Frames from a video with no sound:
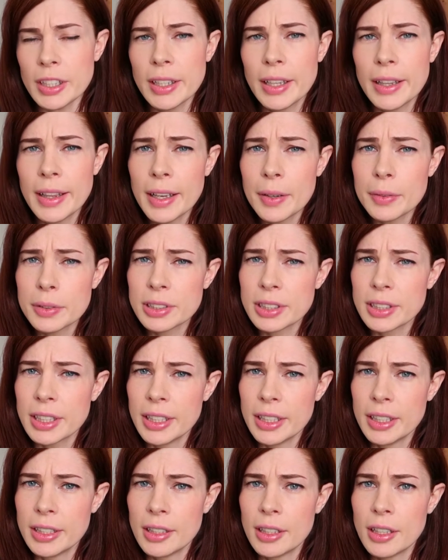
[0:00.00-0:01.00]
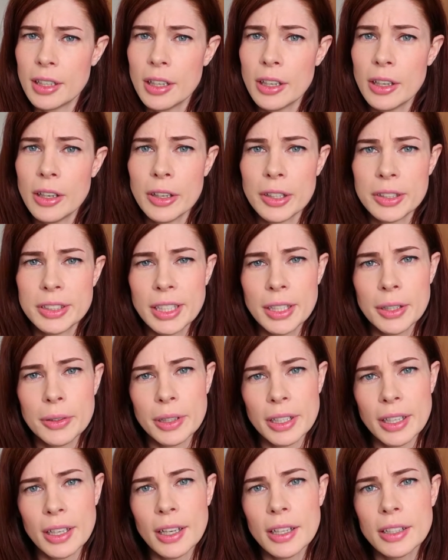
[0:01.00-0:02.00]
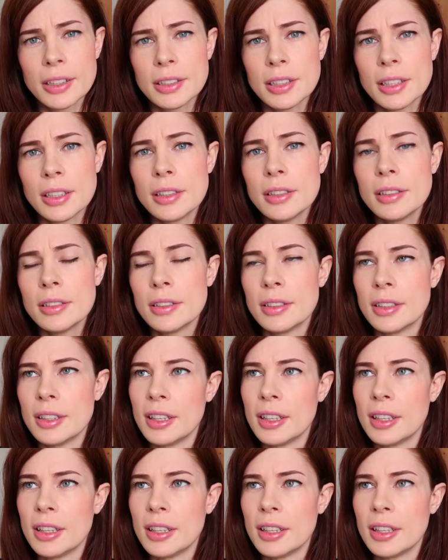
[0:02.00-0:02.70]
and that was in a hotel in London.